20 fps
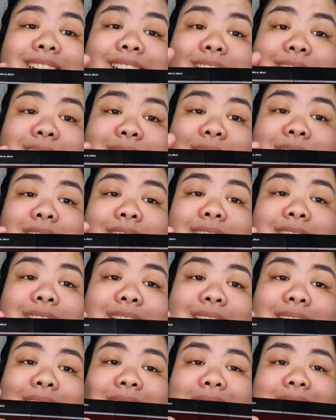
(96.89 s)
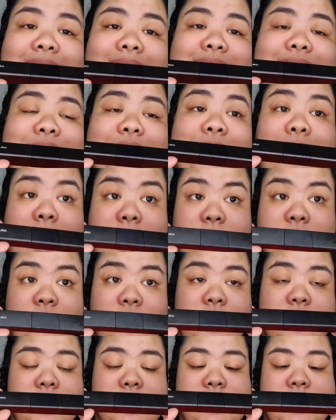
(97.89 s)
This curl and length has
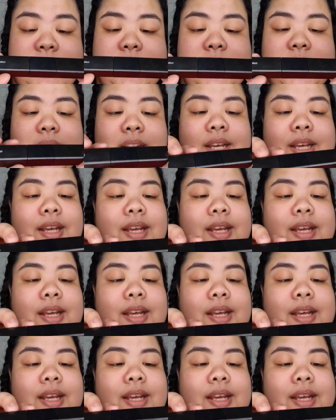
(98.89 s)
fibers in it,